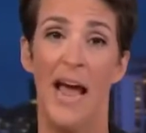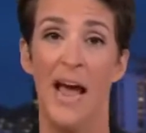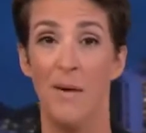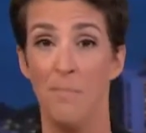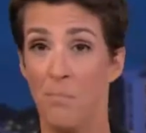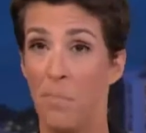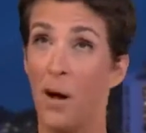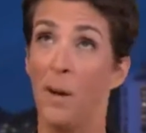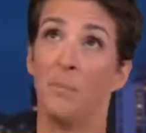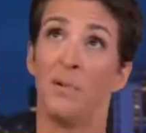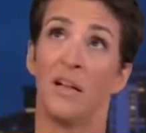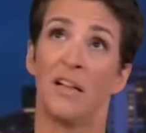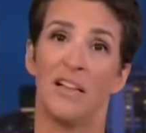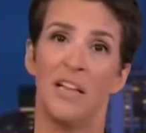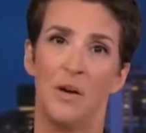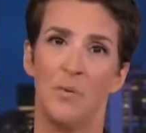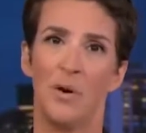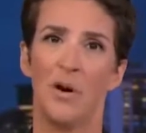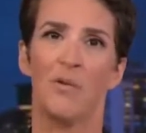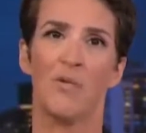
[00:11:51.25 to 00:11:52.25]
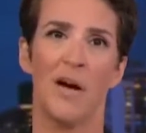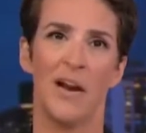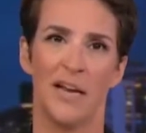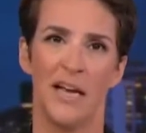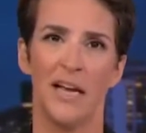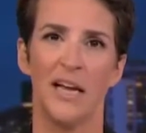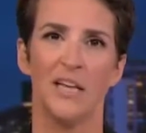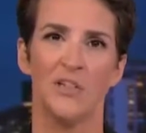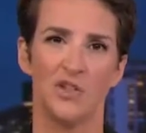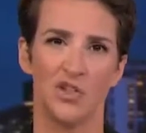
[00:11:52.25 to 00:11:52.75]
and publicly
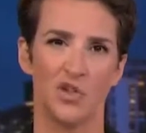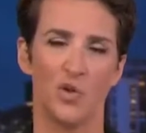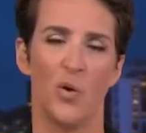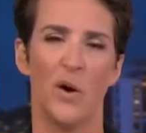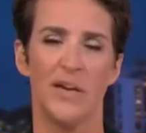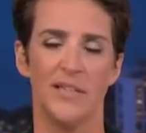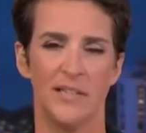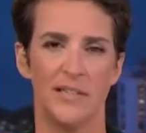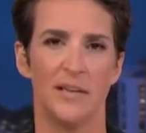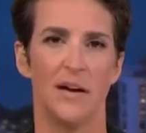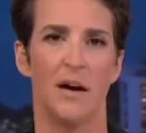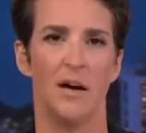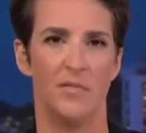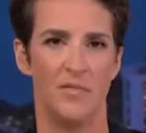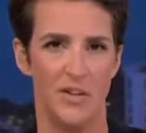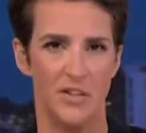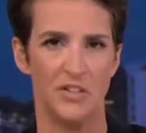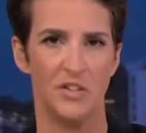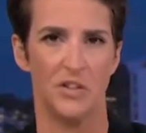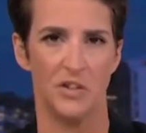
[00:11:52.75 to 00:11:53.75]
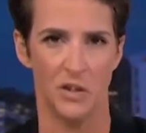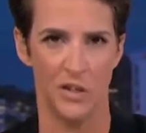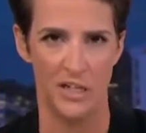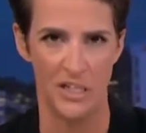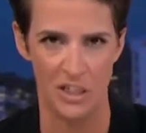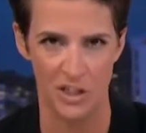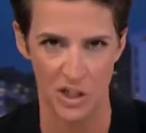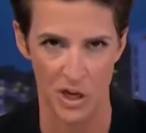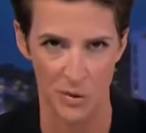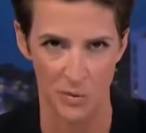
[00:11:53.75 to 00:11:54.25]
regretting his choice of his
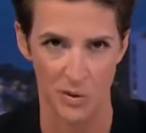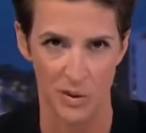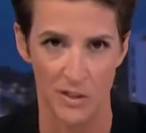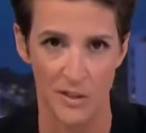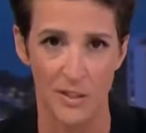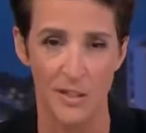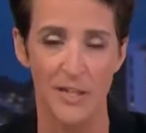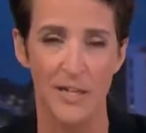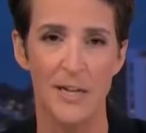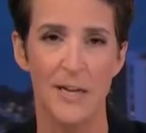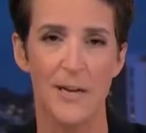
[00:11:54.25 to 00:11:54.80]
attorney general.